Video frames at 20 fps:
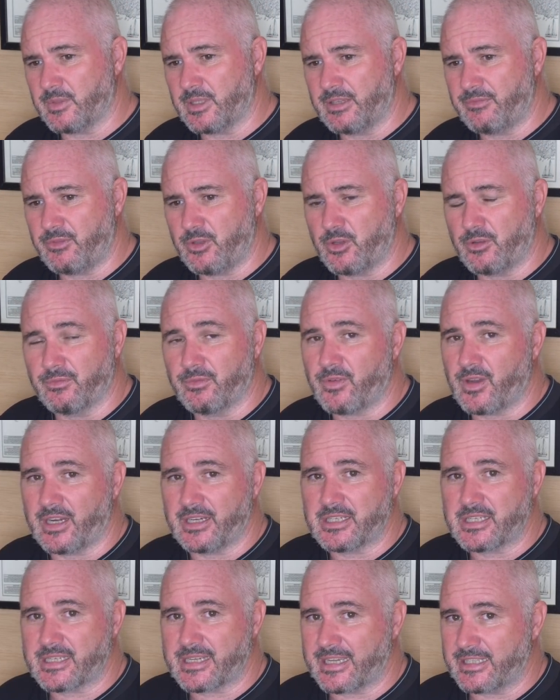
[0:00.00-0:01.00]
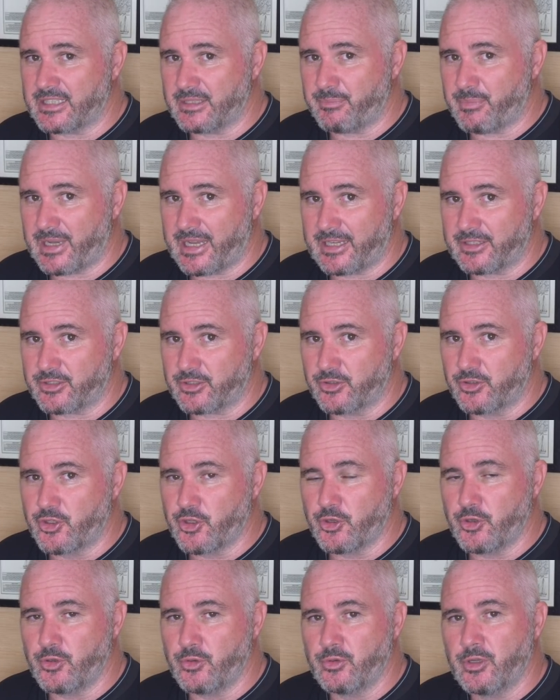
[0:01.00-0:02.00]
If you can find a sandy patch,
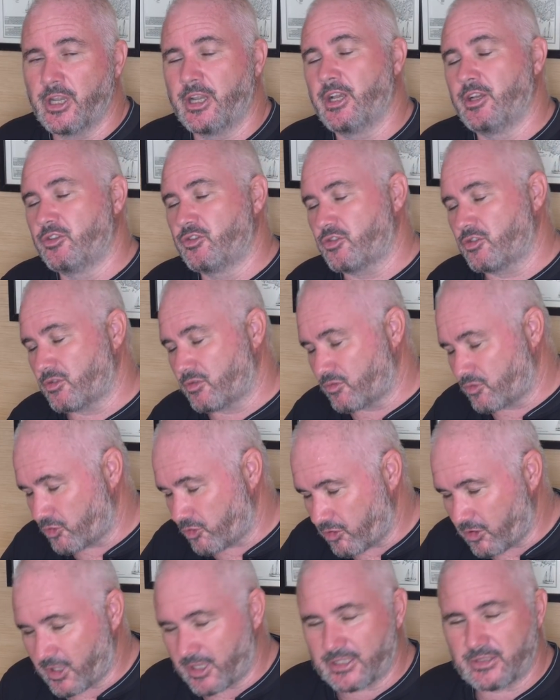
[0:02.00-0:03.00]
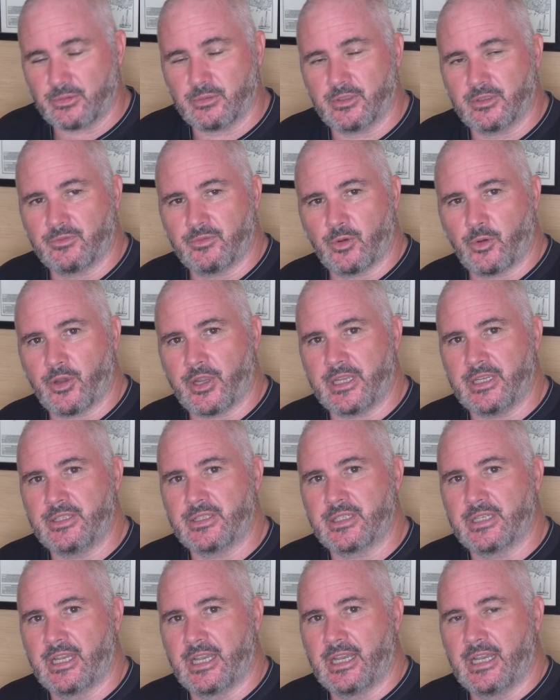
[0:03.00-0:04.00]
do. Try to avoid